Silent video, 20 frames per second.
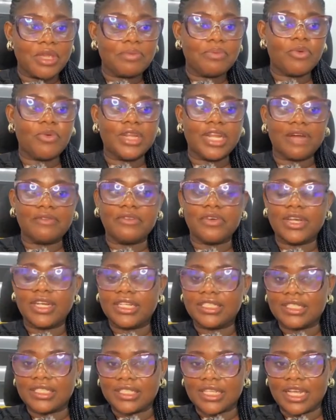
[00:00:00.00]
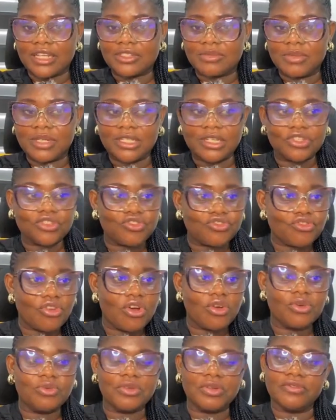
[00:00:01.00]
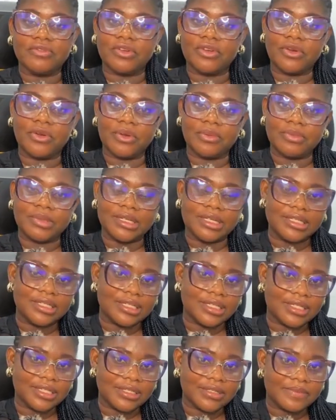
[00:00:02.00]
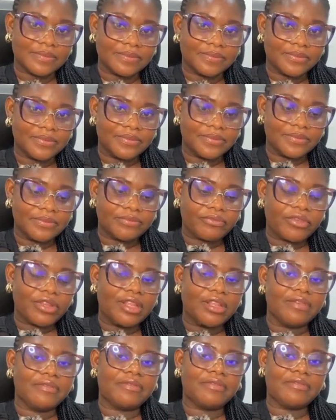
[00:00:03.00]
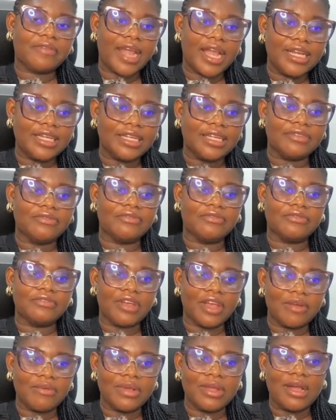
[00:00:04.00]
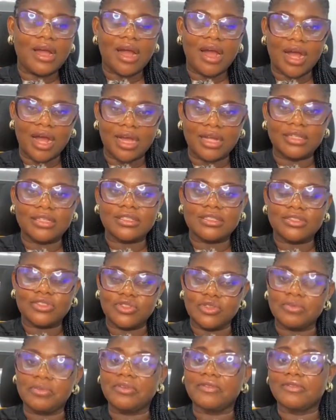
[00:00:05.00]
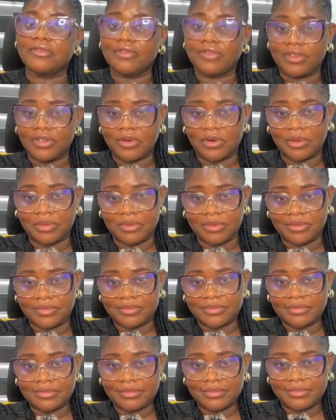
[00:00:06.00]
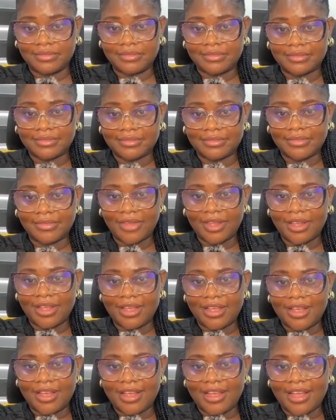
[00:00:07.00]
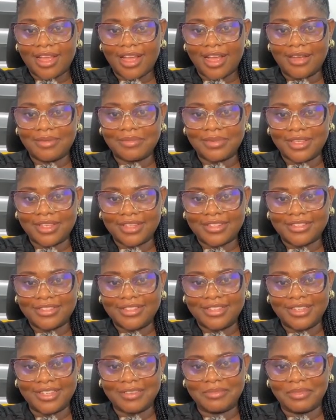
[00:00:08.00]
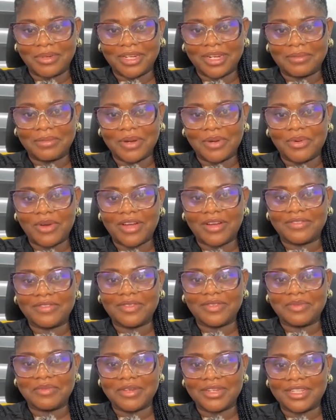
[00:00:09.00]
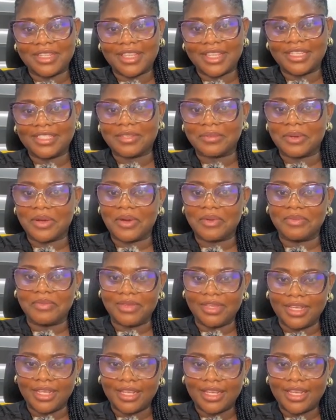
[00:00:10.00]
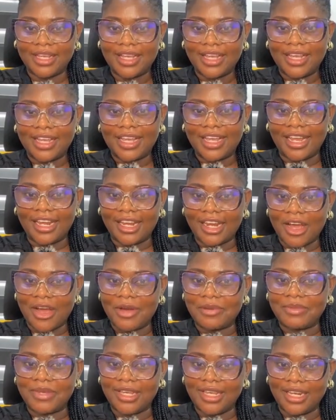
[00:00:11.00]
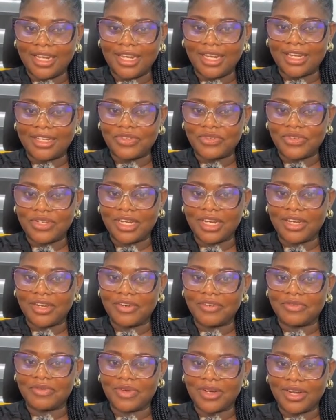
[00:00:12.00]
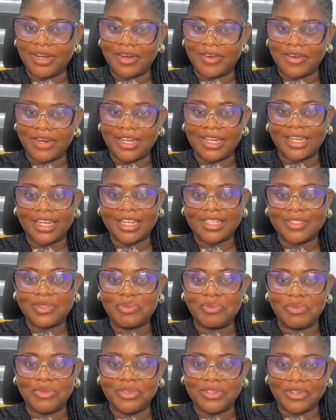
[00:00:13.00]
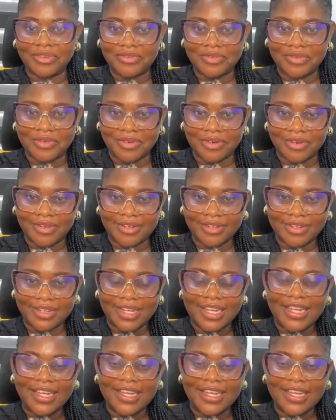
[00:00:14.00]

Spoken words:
People with avoidant attachment, they struggle with vulnerability. They find it very hard to be vulnerable. I'm guilty, but I'm aware of so many things about me. And now I'm healing and doing a lot of work already. That's beautiful.